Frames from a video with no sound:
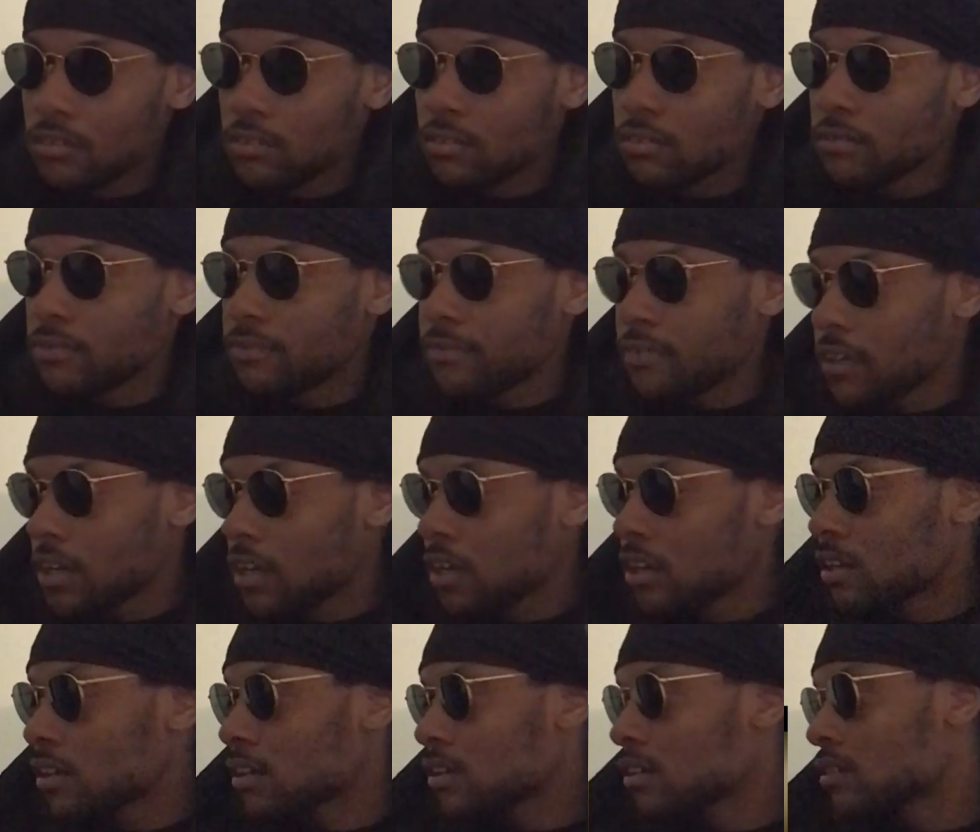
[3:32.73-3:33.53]

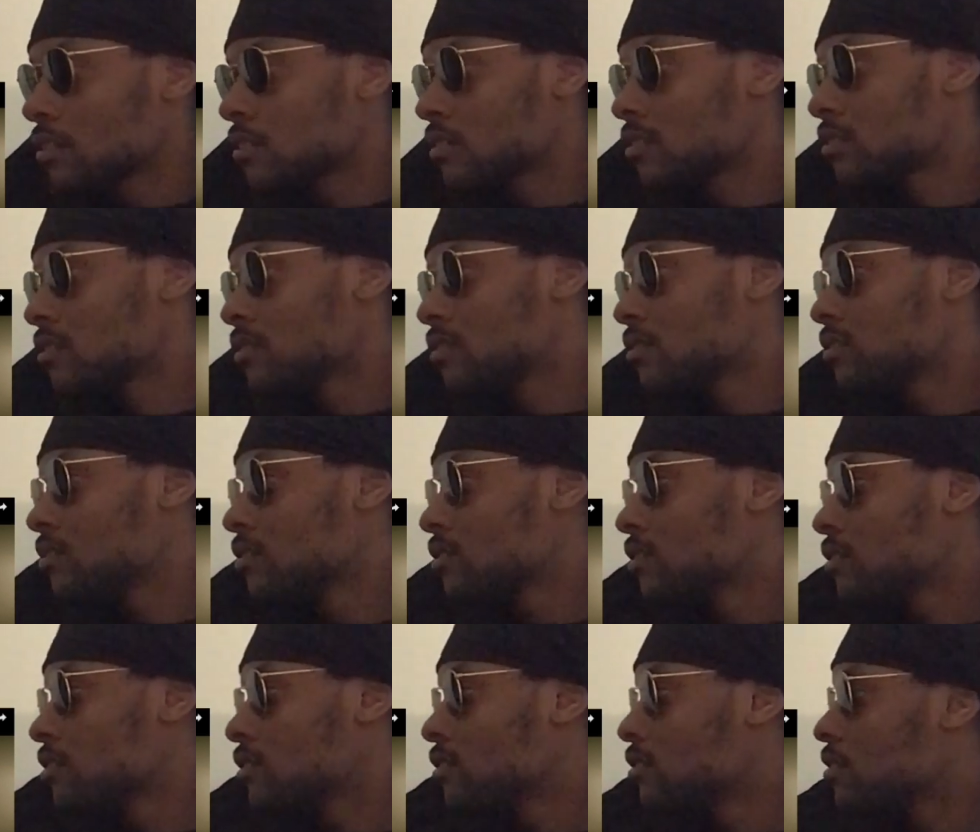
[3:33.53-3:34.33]
Fuck.
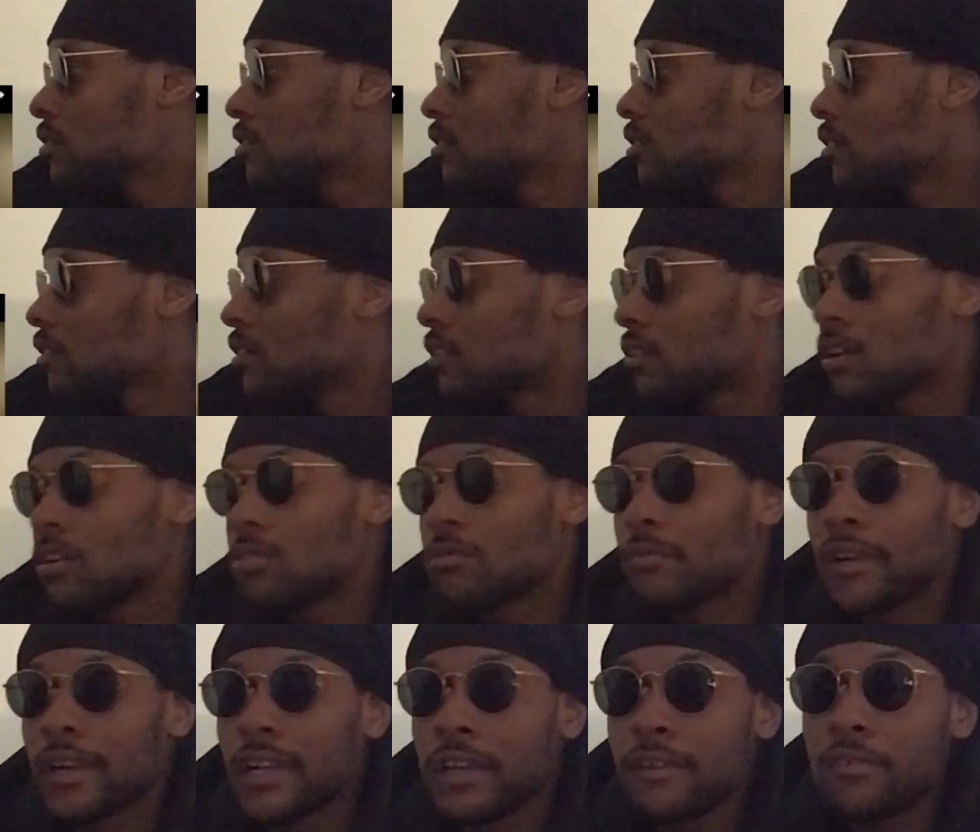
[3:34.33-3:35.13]

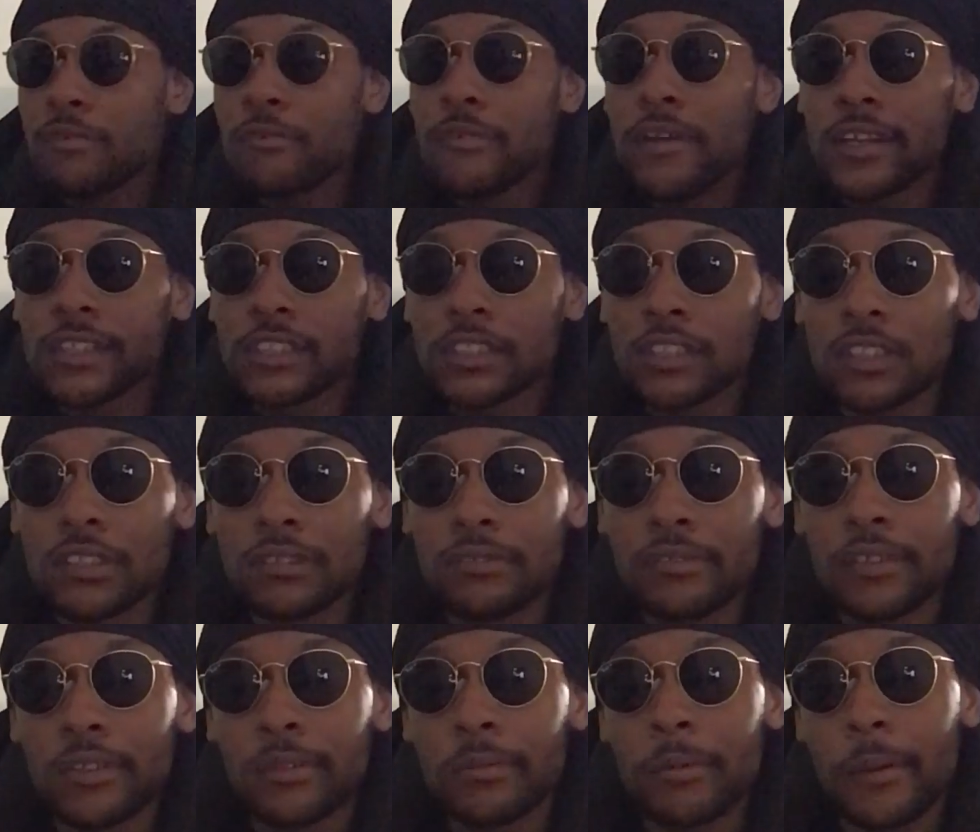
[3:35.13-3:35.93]
Glorilla, if you watching this
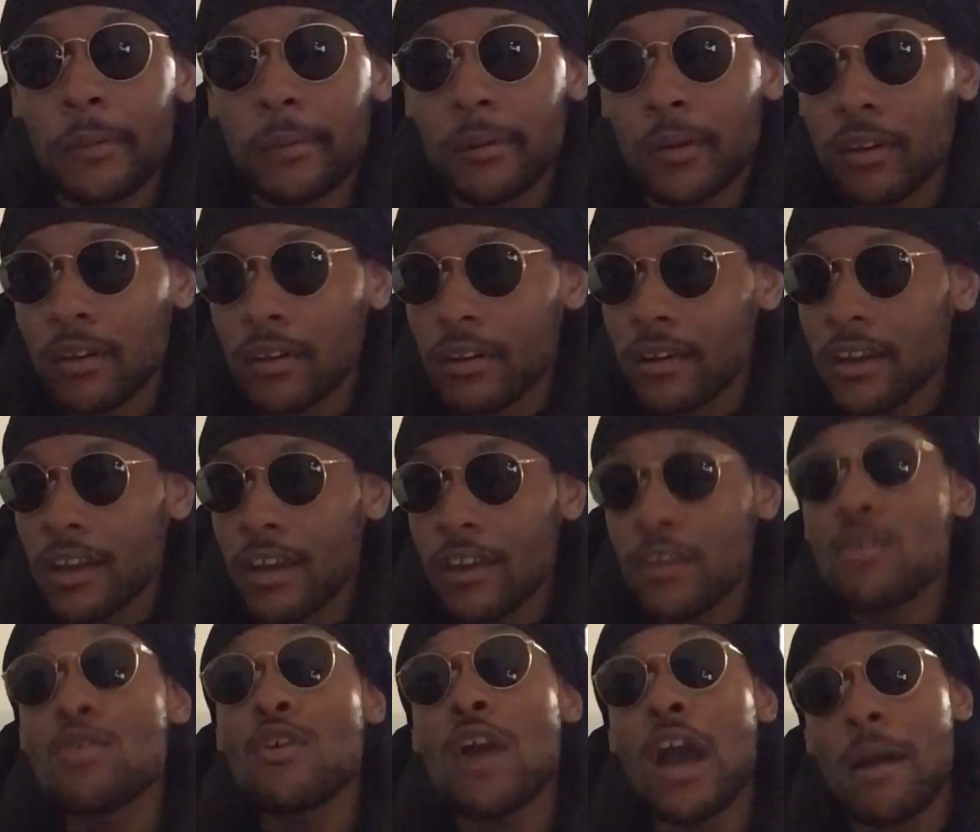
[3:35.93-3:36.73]
video, baby girl,
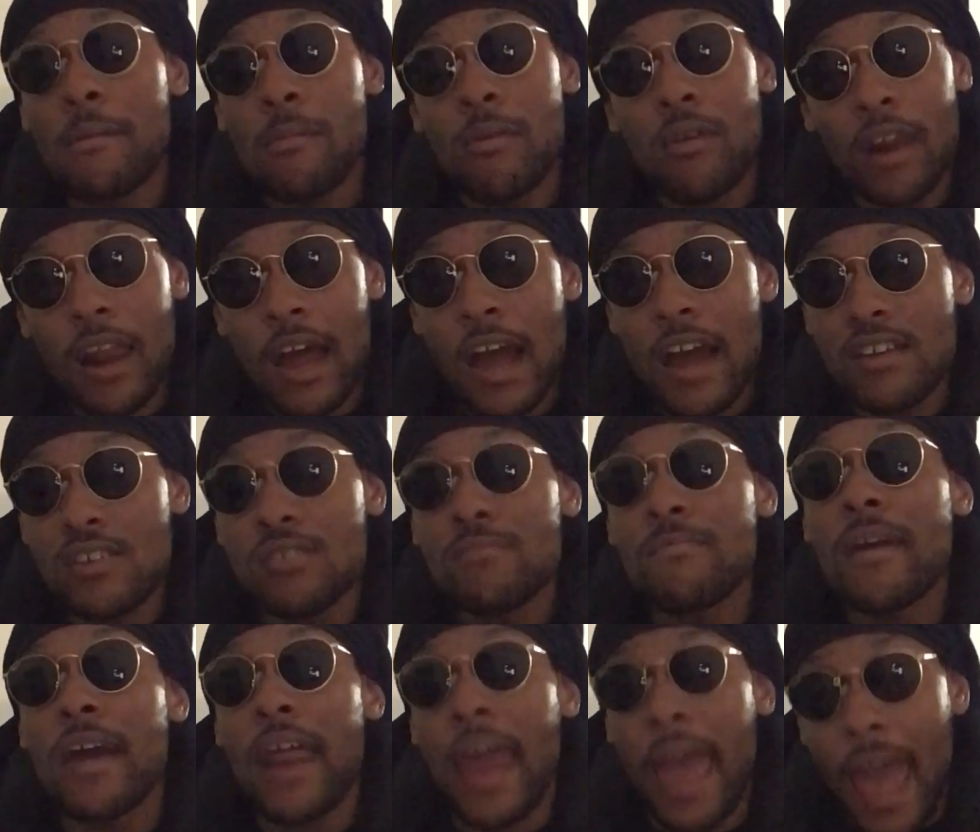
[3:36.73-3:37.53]
you have on line, you
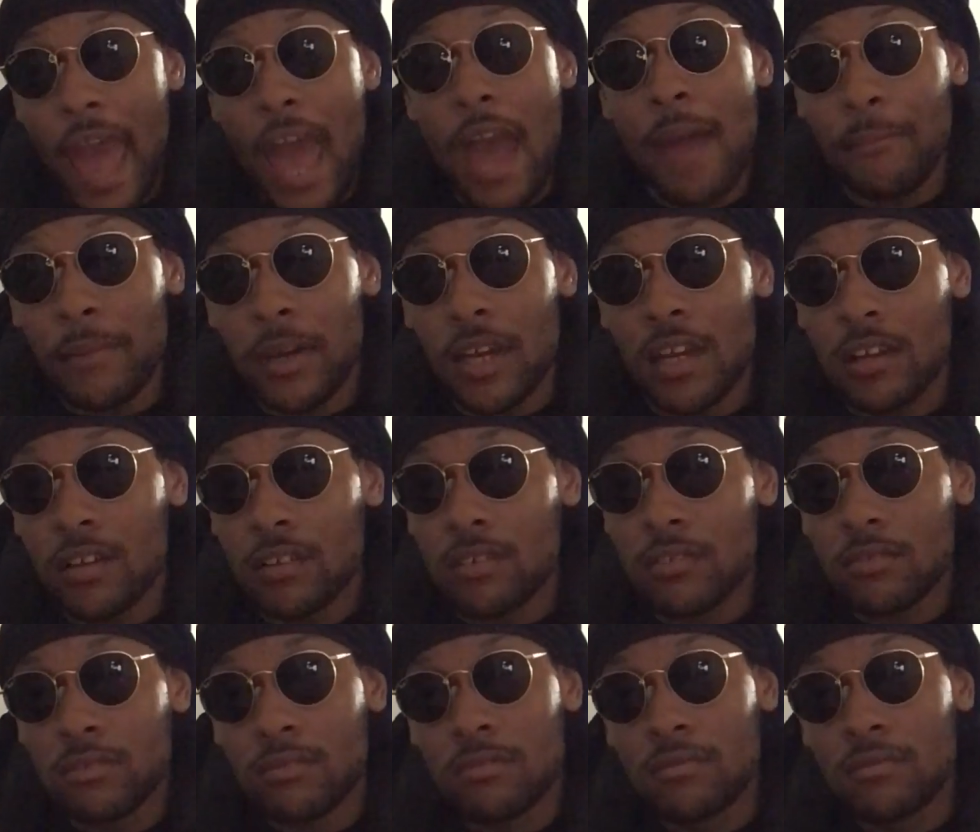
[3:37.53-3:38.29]
better add me.